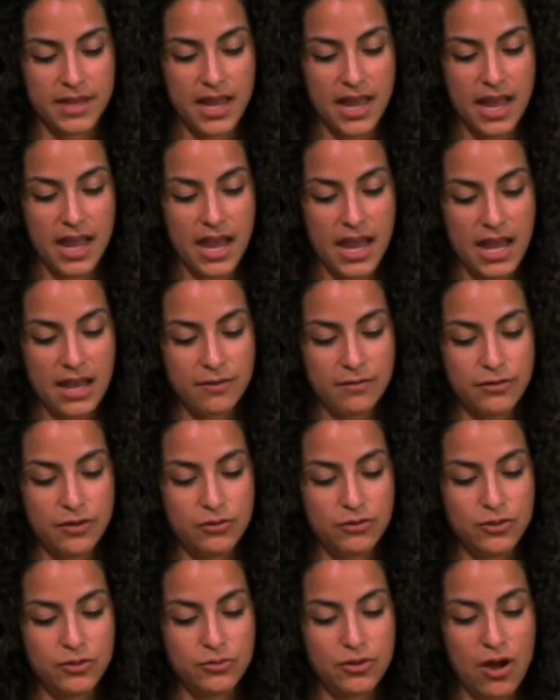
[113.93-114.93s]
If you
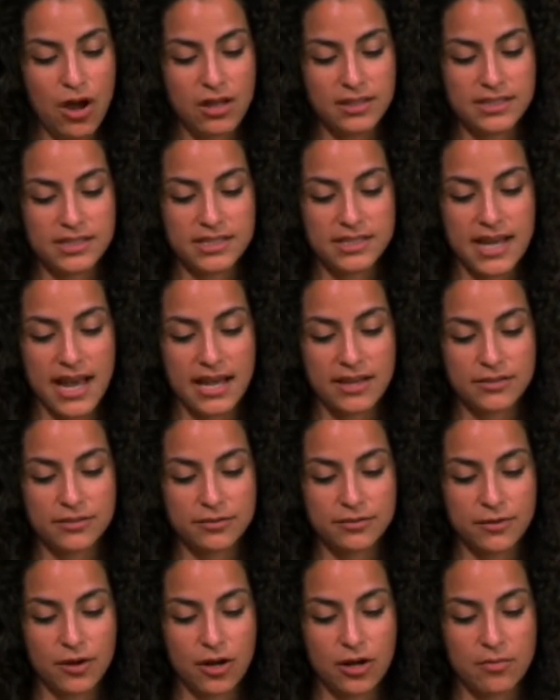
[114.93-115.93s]
do not stand
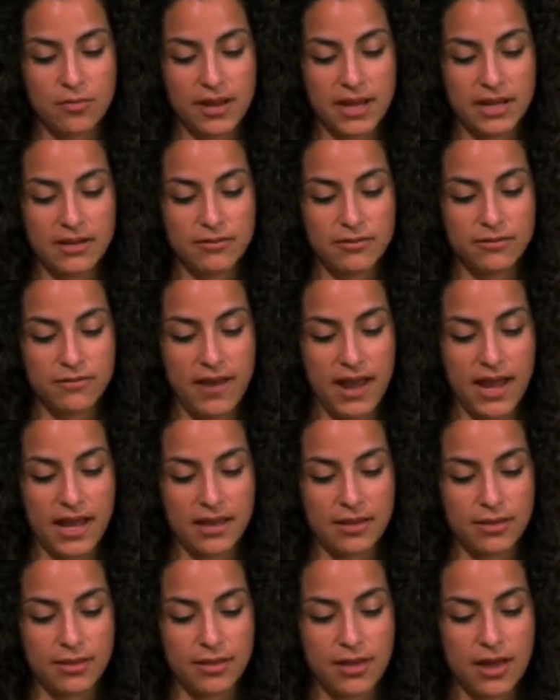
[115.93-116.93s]
firm in
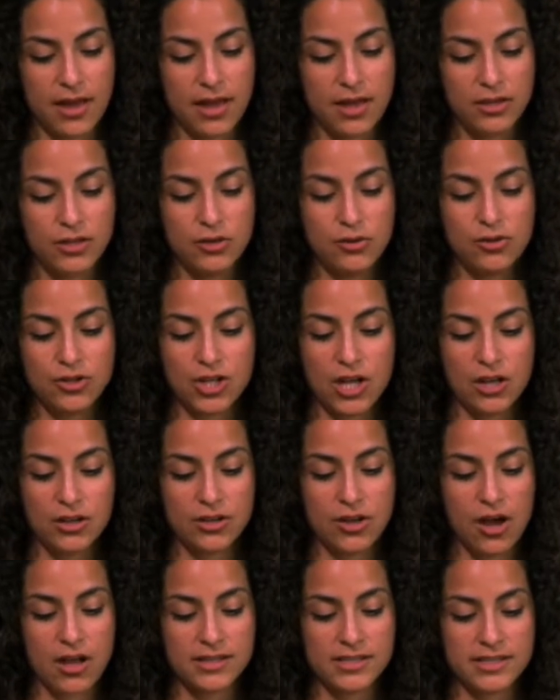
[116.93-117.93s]
faith, you shall
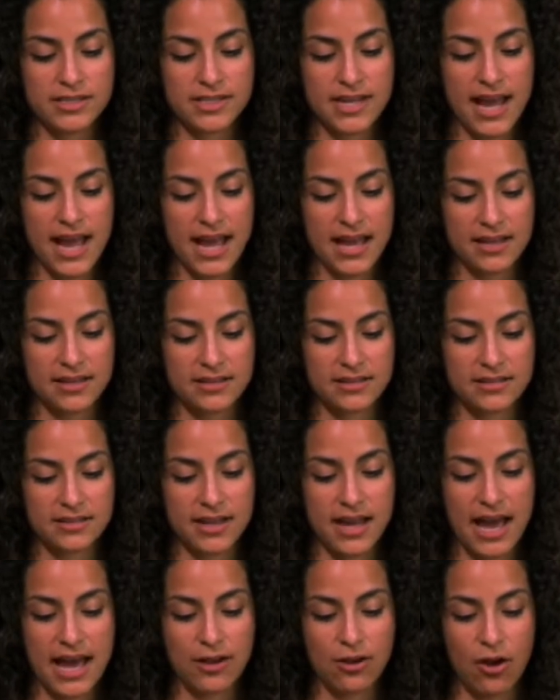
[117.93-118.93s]
not stand
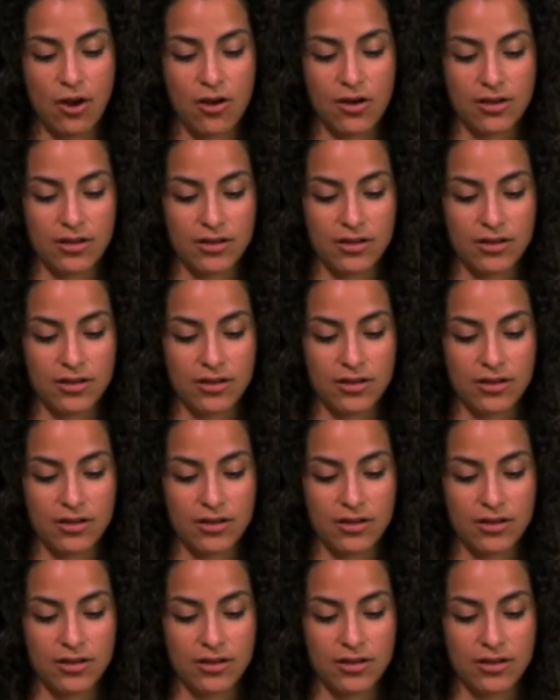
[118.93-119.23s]
at all.'"